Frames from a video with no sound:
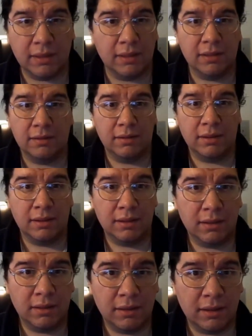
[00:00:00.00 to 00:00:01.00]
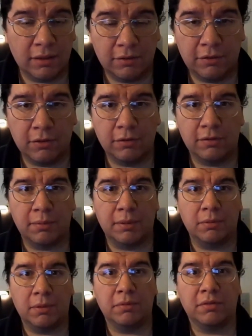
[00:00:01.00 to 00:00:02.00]
Yeah, it kind of shows
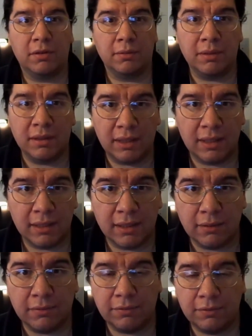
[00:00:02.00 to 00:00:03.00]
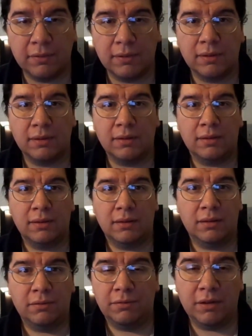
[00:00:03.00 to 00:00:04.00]
about what it was going to be like if
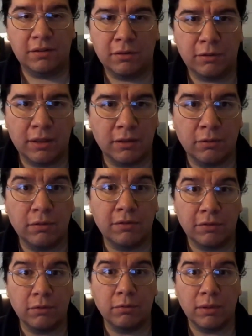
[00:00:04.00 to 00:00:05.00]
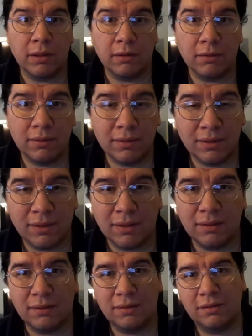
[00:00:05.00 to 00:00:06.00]
if things are not going so well.
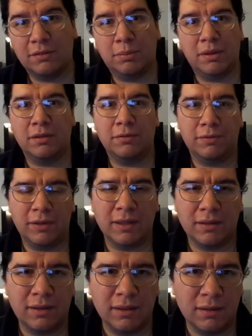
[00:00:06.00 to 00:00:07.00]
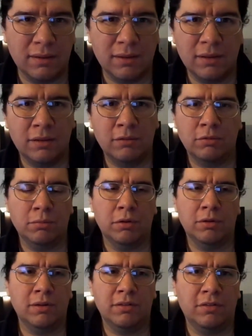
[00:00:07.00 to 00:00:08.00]
You know, despite the fact that
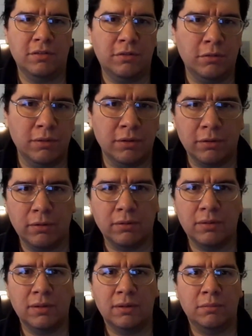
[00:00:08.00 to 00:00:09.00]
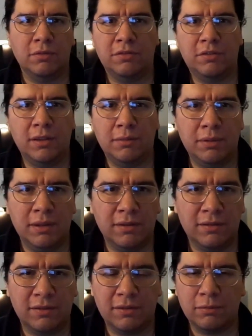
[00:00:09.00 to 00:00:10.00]
Ramona is just doing her
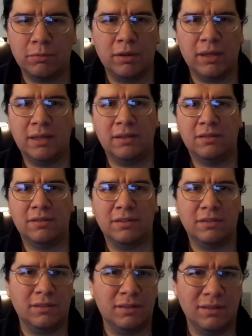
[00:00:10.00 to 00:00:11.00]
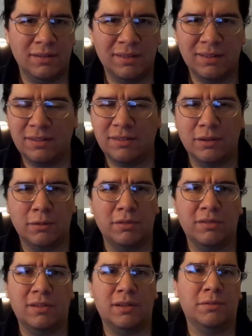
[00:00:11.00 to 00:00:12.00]
mischievous ways that she that she
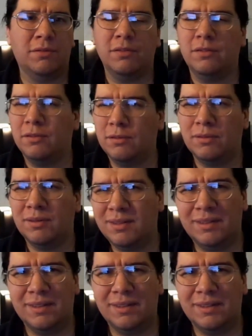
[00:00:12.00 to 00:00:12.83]
always loves to do,